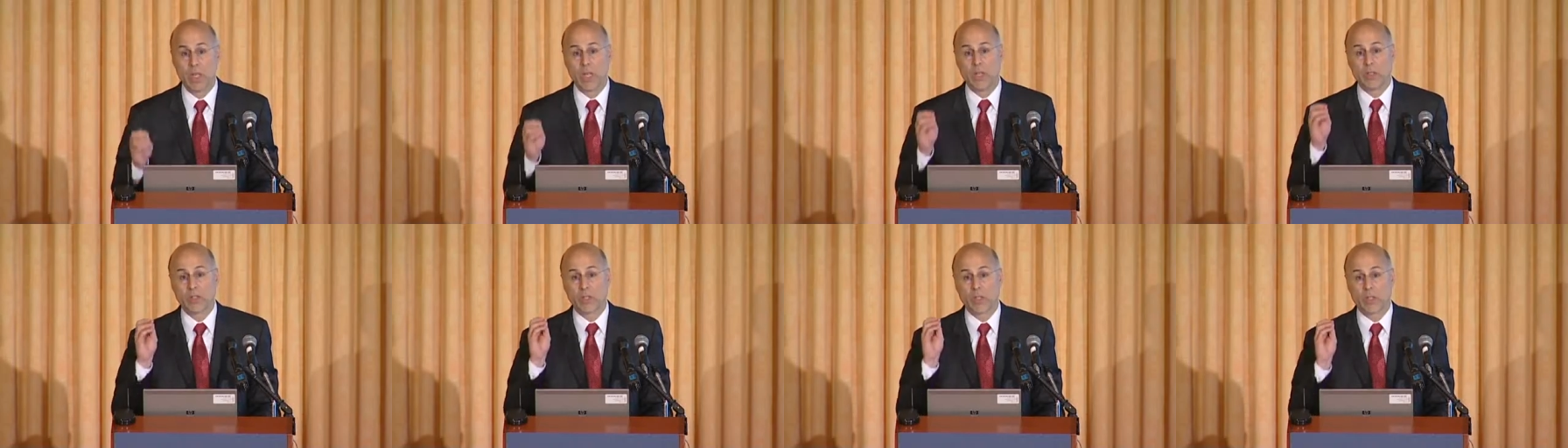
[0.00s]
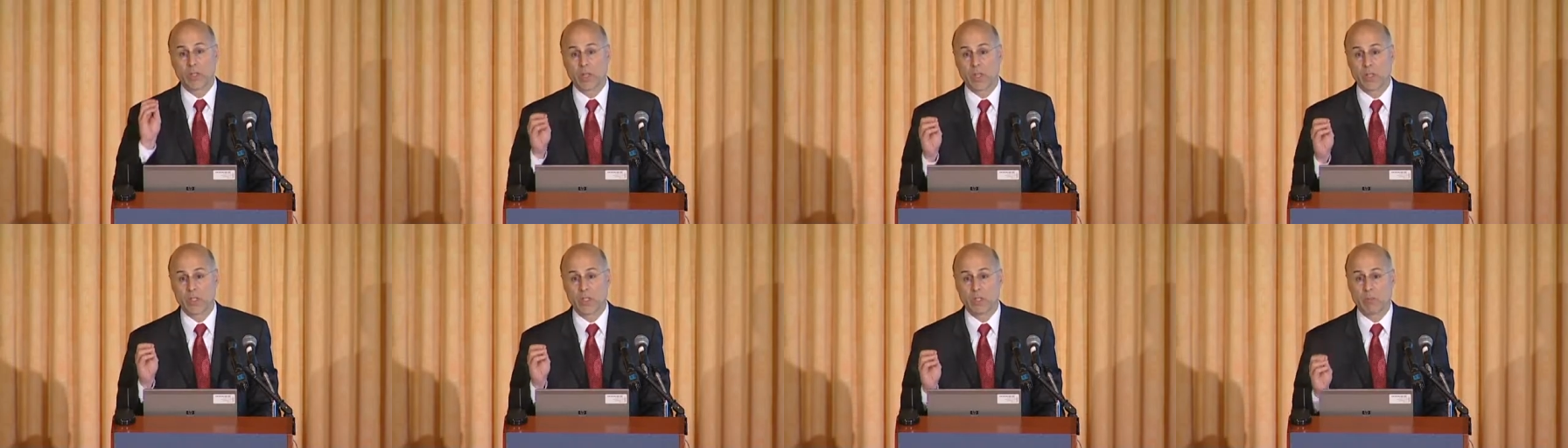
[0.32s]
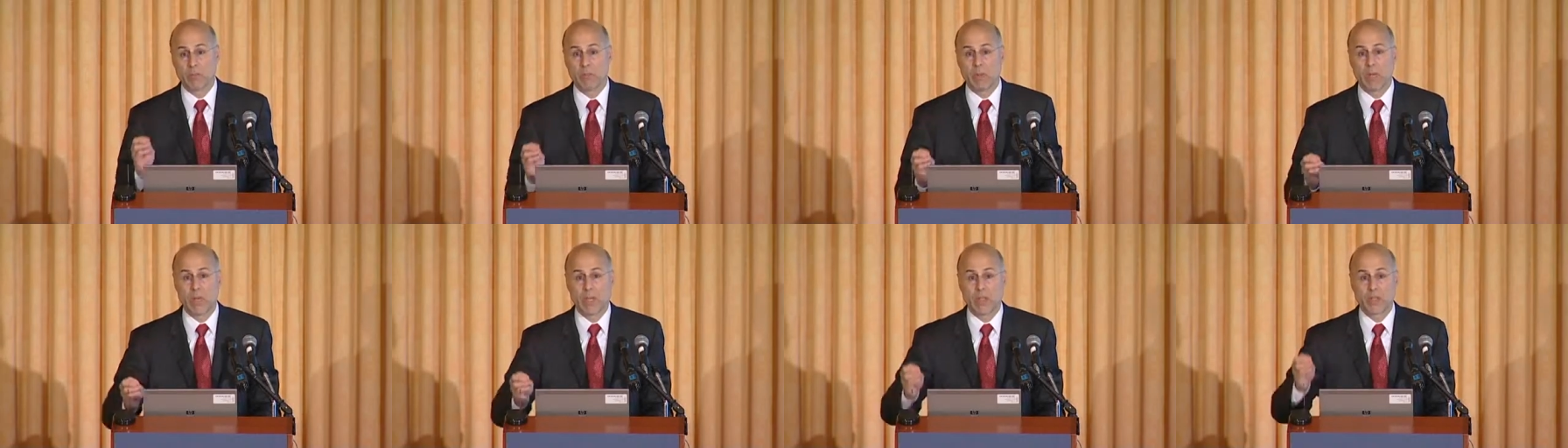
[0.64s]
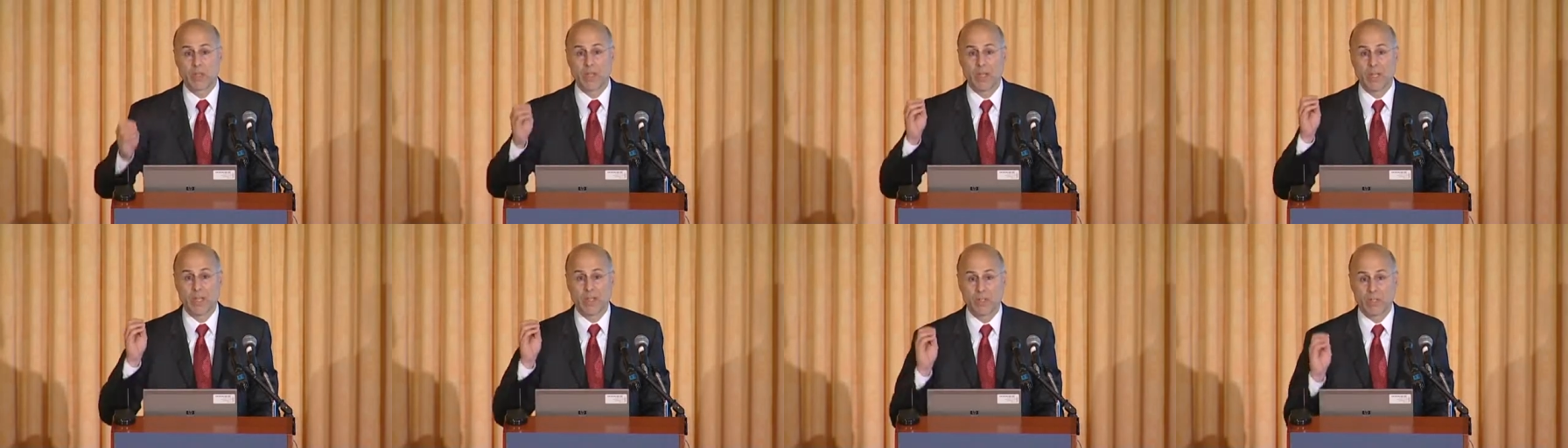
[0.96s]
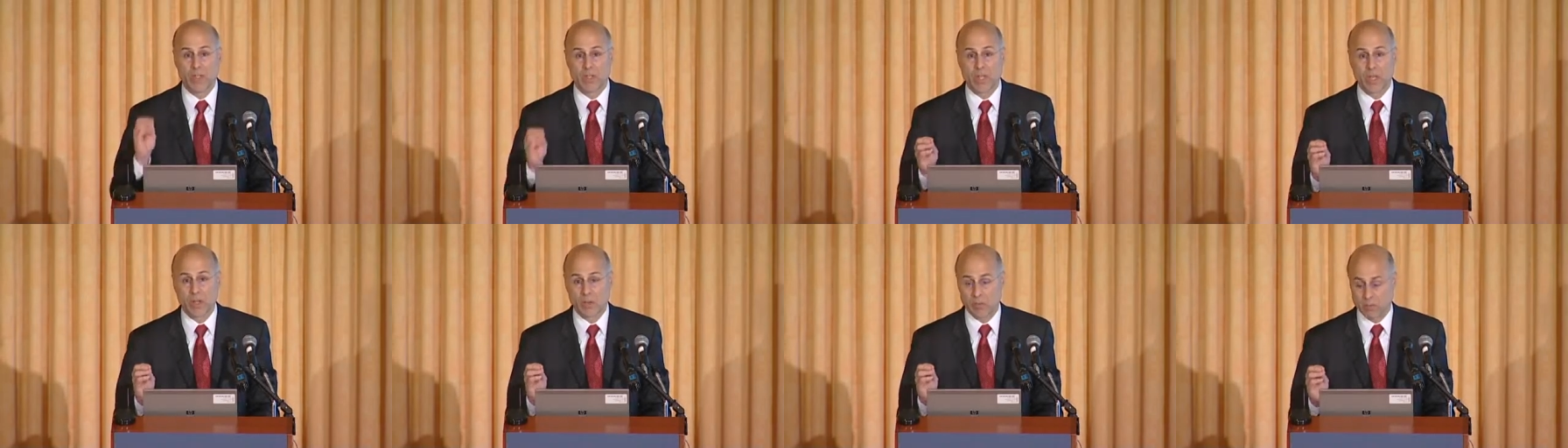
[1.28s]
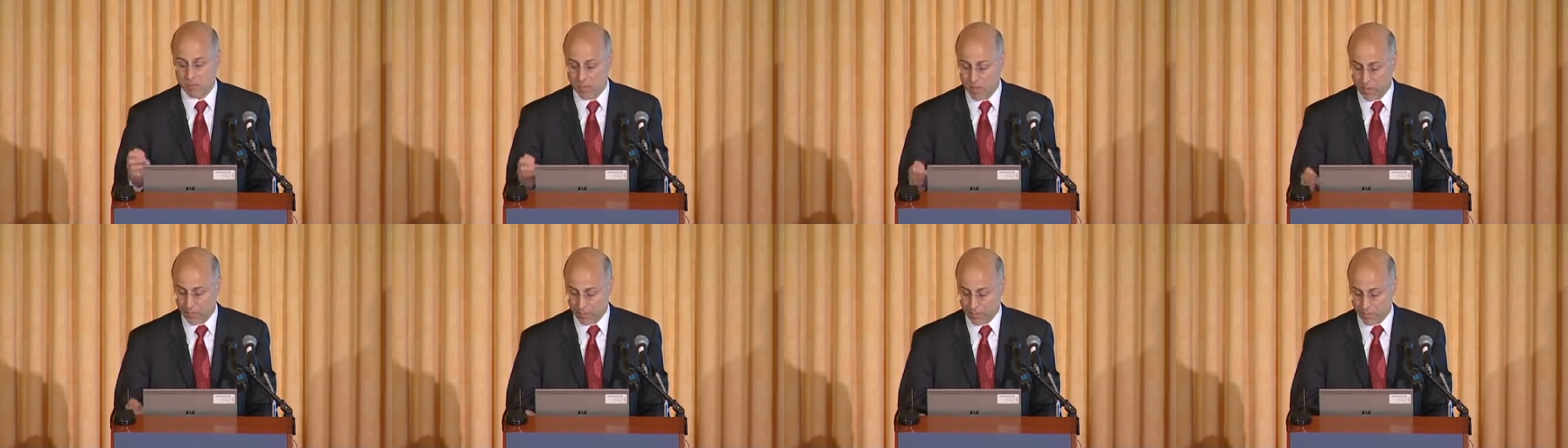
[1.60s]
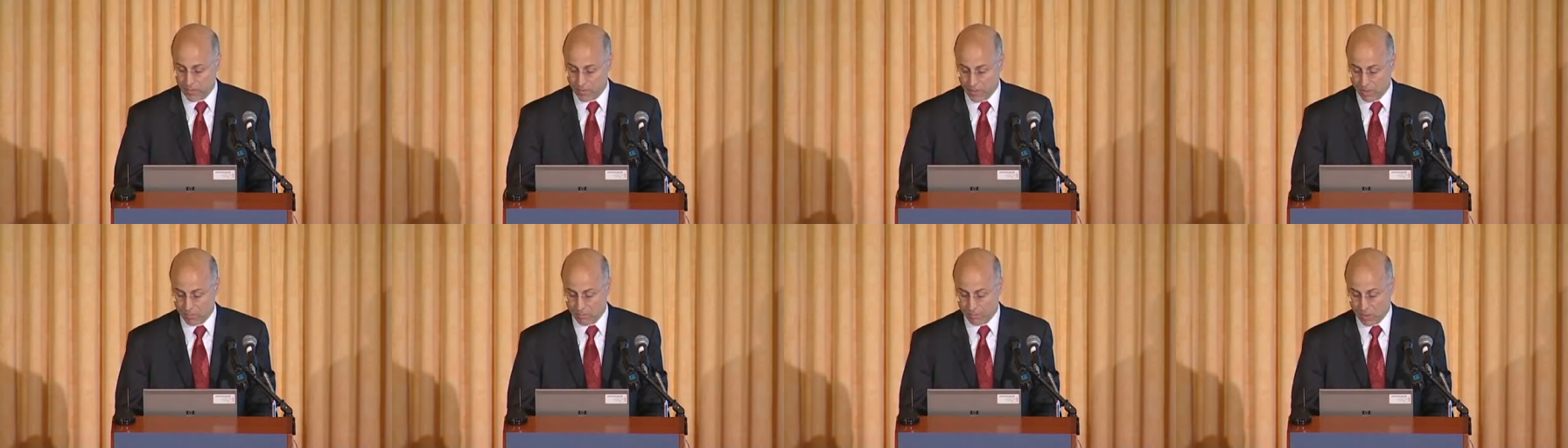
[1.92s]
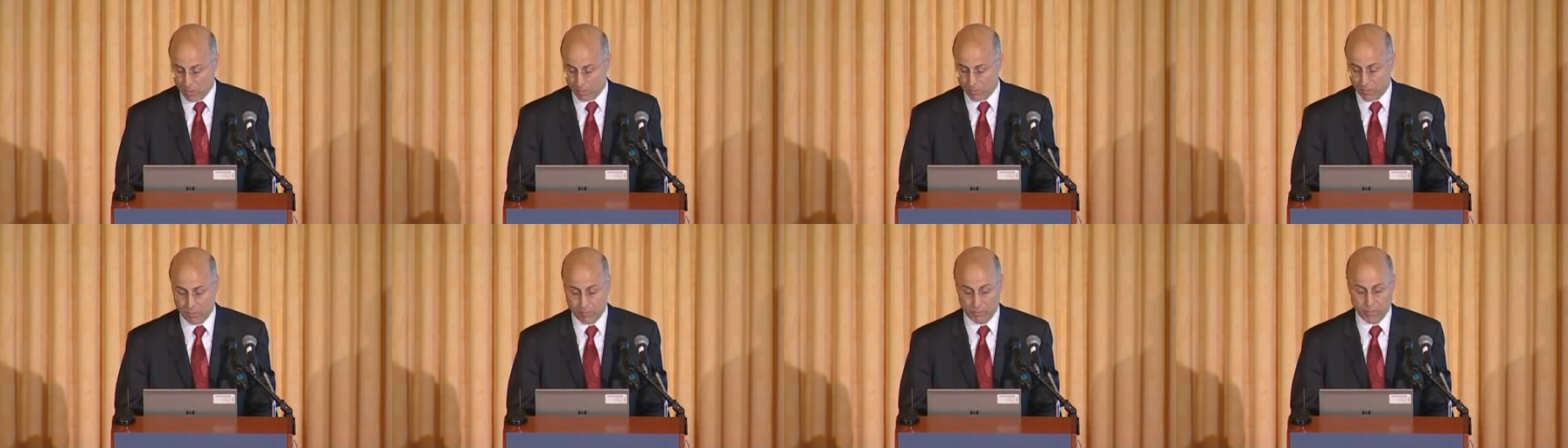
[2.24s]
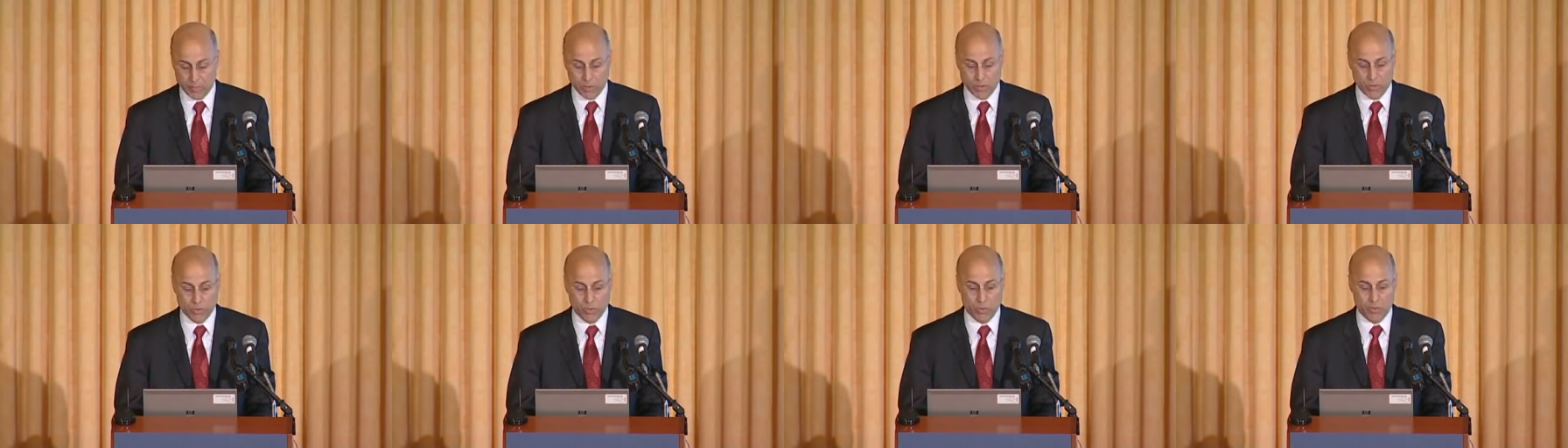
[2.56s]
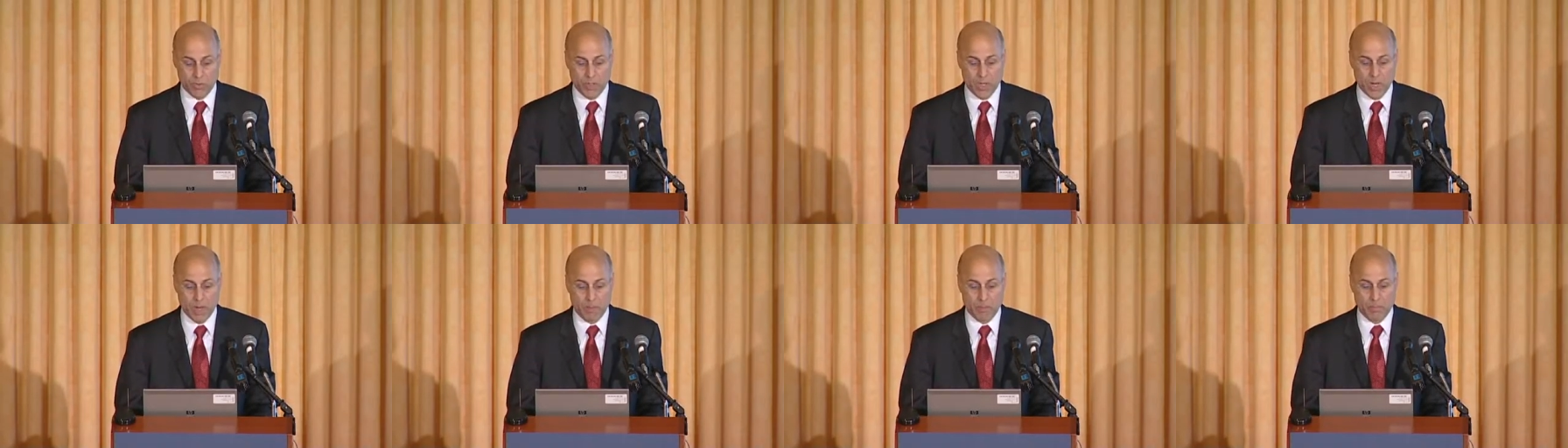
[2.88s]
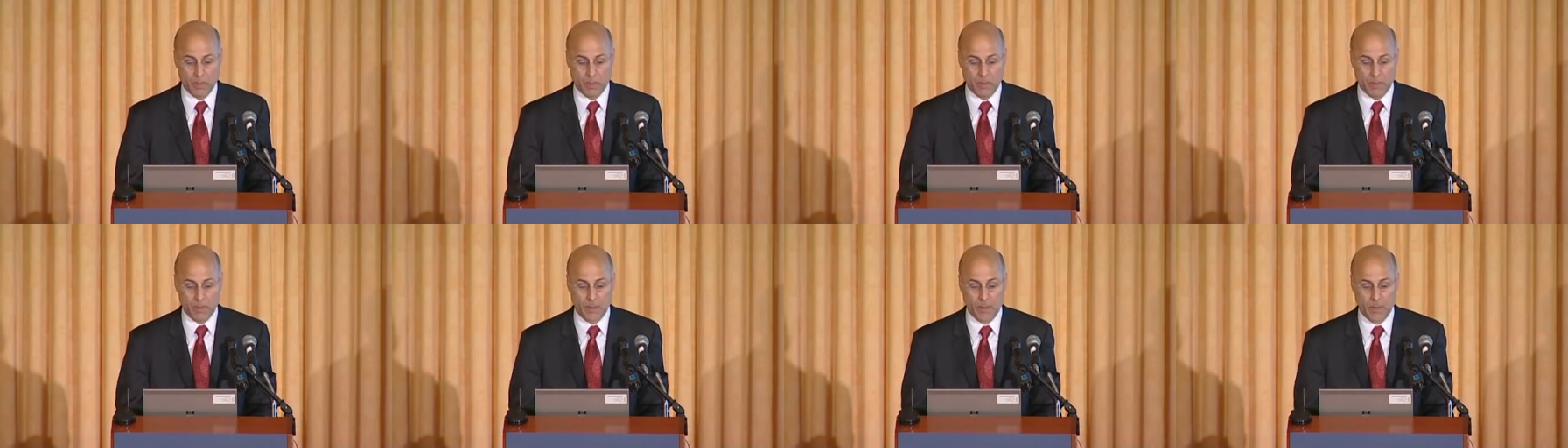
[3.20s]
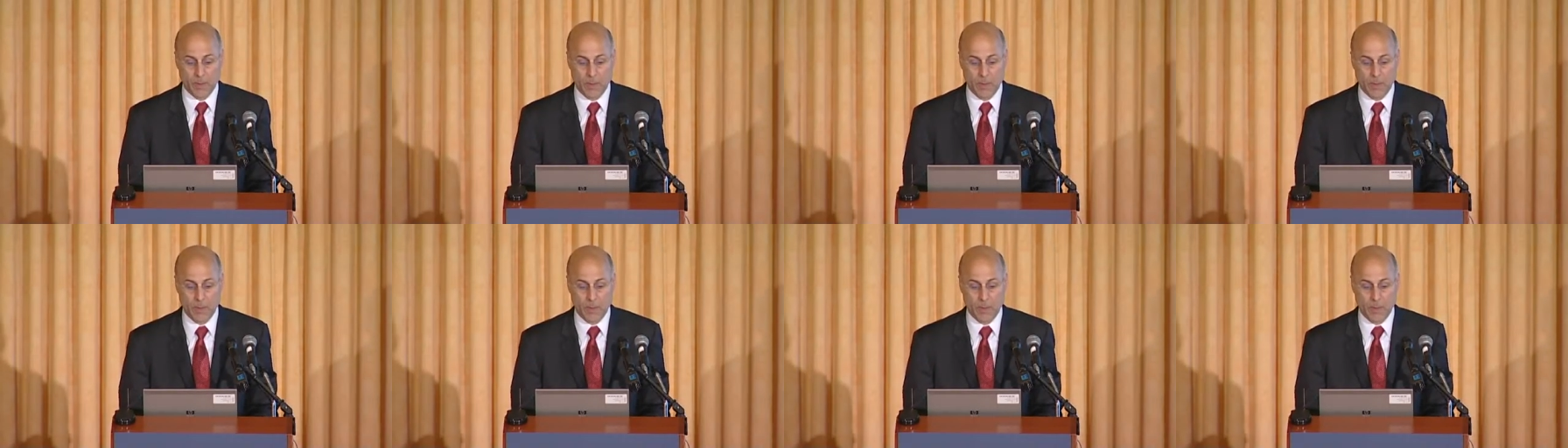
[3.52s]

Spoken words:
It's a customized set of methods that must be fit to topic.